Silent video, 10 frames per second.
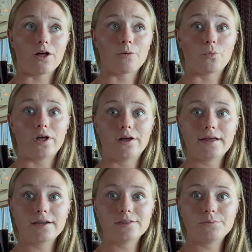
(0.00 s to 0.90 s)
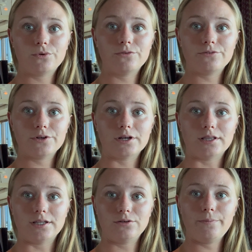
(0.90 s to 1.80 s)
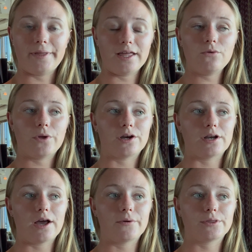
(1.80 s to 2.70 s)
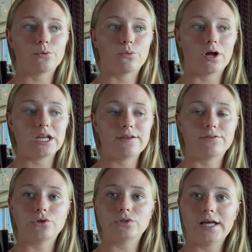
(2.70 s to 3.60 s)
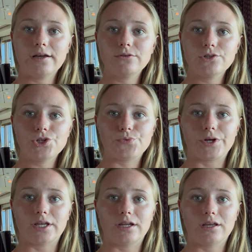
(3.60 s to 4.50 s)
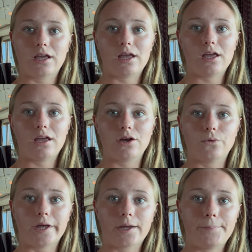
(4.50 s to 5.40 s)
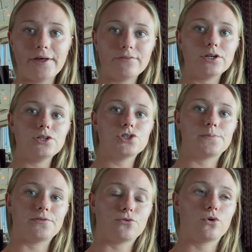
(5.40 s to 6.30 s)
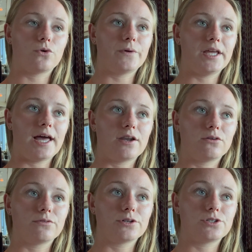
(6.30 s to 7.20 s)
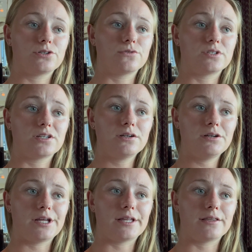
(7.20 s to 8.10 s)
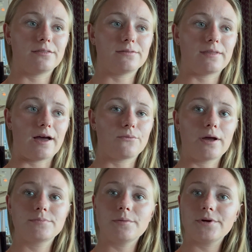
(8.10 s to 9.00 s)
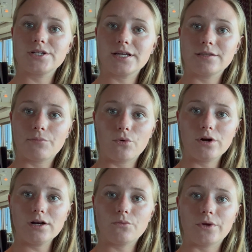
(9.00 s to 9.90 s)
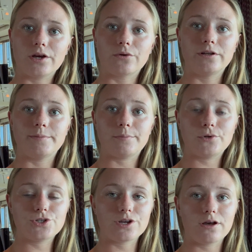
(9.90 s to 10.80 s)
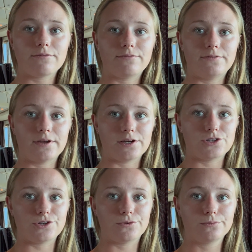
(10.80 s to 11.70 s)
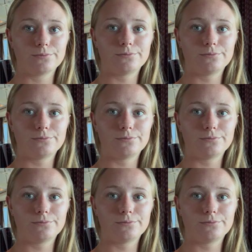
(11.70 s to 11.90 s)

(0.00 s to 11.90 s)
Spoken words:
We hung out at the pool for a little bit. We are now at the Rendezvous Lounge. We're getting a quick beverage before we head over to dinner, and that wraps up our day at the port. We are going to be pushing off very soon.